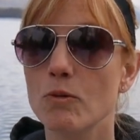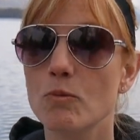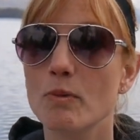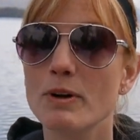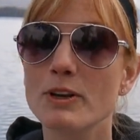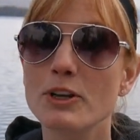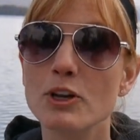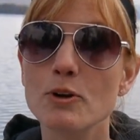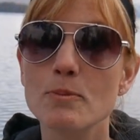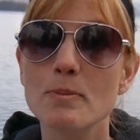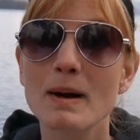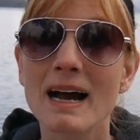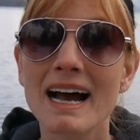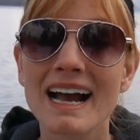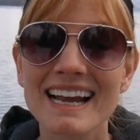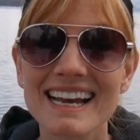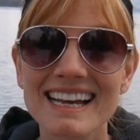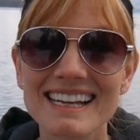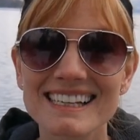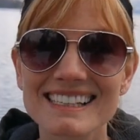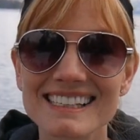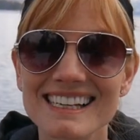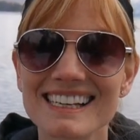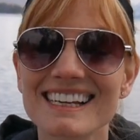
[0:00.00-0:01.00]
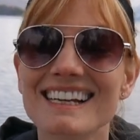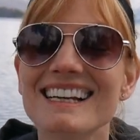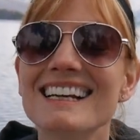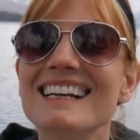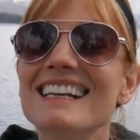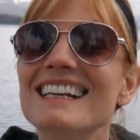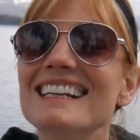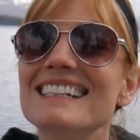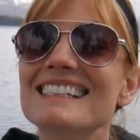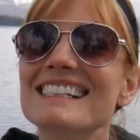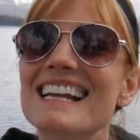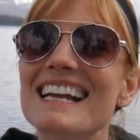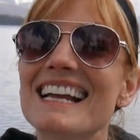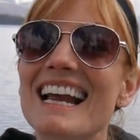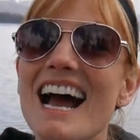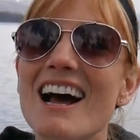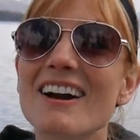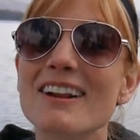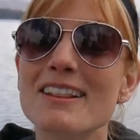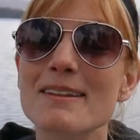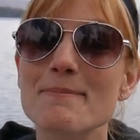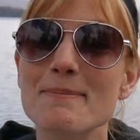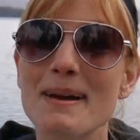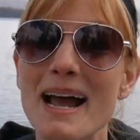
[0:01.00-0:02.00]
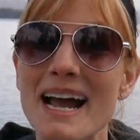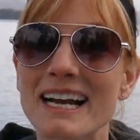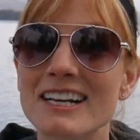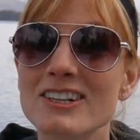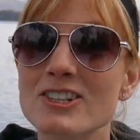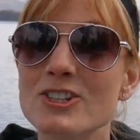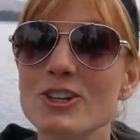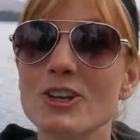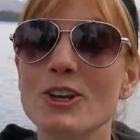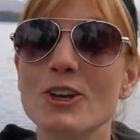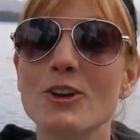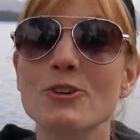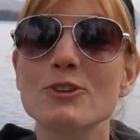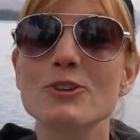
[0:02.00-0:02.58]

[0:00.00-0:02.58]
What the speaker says: When you buy it, take it out of the packaging.